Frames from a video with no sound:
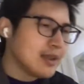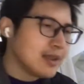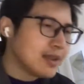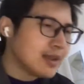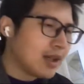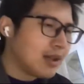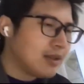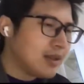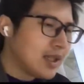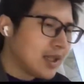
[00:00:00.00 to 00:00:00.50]

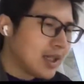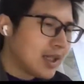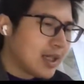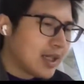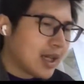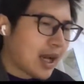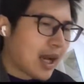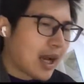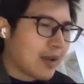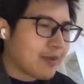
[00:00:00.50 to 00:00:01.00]
So
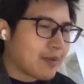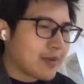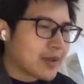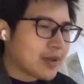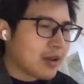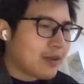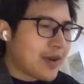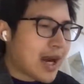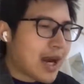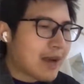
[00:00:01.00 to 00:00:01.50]

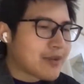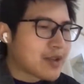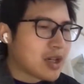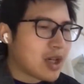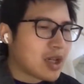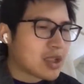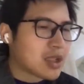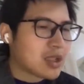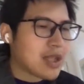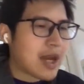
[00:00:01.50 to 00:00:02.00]
so far I've
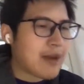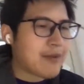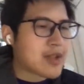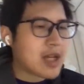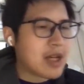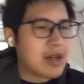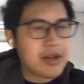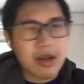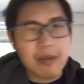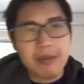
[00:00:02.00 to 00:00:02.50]

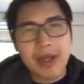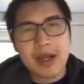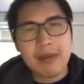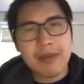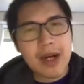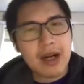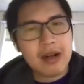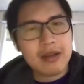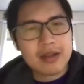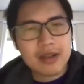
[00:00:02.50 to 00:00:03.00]
told you a bit
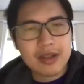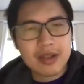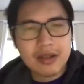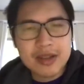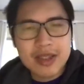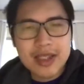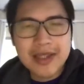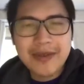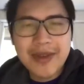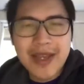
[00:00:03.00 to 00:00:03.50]
about
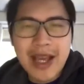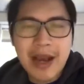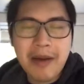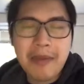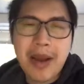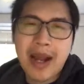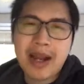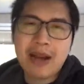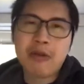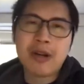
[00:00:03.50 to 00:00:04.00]

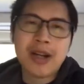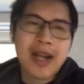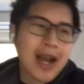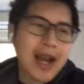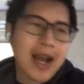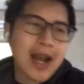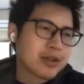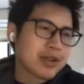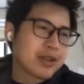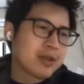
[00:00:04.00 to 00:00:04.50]
TVM, and I would
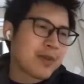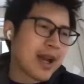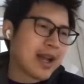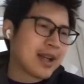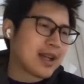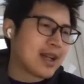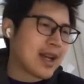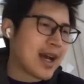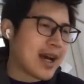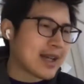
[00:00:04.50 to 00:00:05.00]
like to
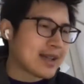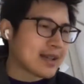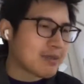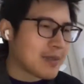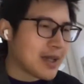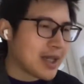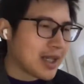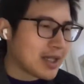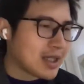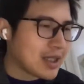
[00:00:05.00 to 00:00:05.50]
spend the
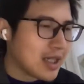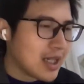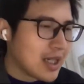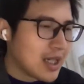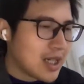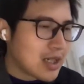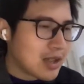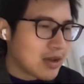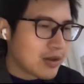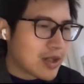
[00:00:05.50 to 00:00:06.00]
last minute
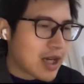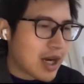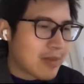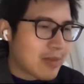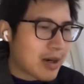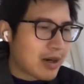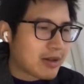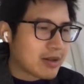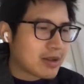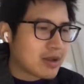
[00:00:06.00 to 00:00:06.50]
to
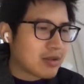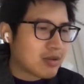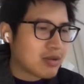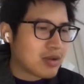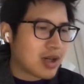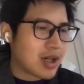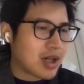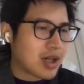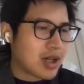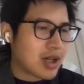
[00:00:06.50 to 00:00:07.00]

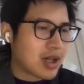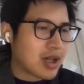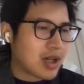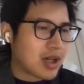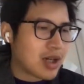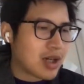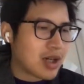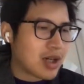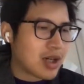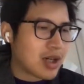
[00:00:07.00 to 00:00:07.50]
talk about
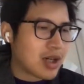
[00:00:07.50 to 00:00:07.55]
community